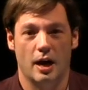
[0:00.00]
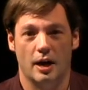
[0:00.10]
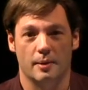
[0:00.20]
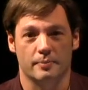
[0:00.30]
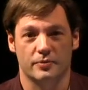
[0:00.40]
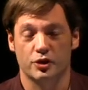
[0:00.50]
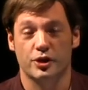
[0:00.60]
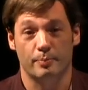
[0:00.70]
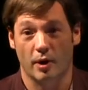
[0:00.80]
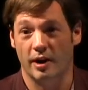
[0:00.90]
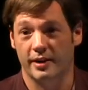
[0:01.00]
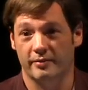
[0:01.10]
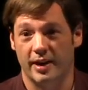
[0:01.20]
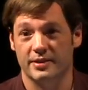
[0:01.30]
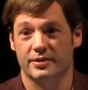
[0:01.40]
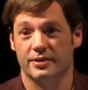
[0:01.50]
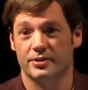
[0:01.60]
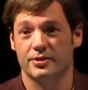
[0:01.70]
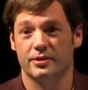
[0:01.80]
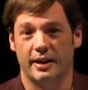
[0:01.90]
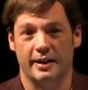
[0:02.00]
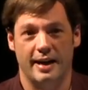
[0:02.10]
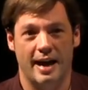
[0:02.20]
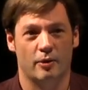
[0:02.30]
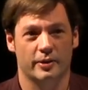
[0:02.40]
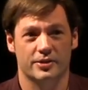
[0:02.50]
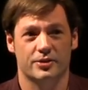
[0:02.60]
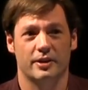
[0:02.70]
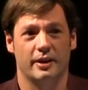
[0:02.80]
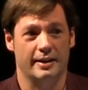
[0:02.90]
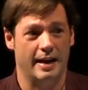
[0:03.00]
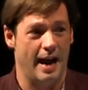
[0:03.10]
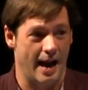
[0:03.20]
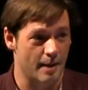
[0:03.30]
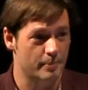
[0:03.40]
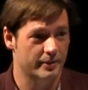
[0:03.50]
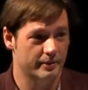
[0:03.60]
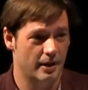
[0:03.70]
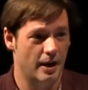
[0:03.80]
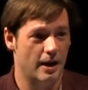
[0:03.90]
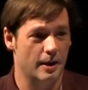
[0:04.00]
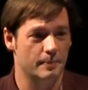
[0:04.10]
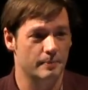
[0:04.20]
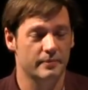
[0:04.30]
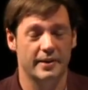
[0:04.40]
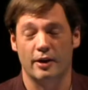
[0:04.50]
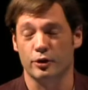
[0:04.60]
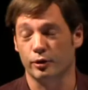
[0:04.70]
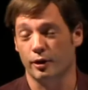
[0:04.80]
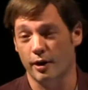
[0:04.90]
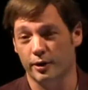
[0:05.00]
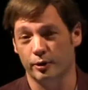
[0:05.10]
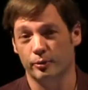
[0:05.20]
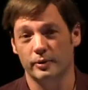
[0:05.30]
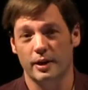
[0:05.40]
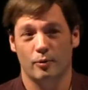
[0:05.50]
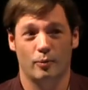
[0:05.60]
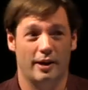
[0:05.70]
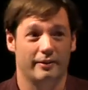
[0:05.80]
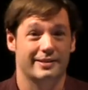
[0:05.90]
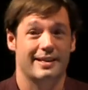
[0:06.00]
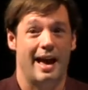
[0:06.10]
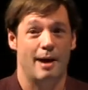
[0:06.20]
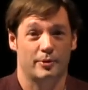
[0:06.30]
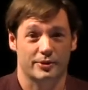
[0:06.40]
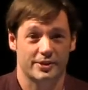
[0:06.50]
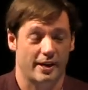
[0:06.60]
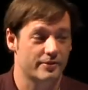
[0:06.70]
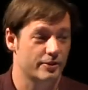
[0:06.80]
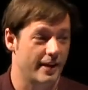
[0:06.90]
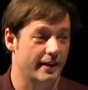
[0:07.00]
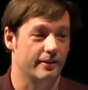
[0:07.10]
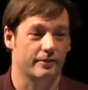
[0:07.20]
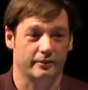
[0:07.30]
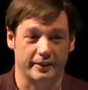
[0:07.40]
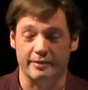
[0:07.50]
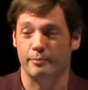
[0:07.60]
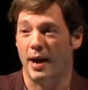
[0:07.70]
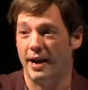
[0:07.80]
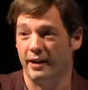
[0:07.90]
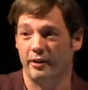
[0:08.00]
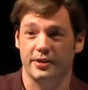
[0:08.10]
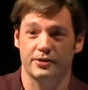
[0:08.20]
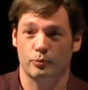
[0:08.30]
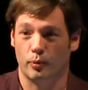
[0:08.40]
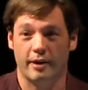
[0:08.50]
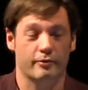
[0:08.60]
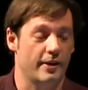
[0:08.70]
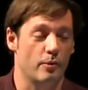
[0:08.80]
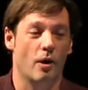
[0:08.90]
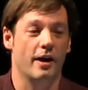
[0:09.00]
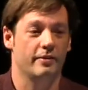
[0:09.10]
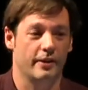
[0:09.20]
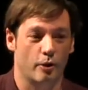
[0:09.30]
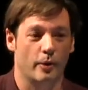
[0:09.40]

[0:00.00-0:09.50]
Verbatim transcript: um, ship on devices, and now it's an app. Um, now you could argue, well, it's Apple stuff, so they can leave binaries wherever they want in the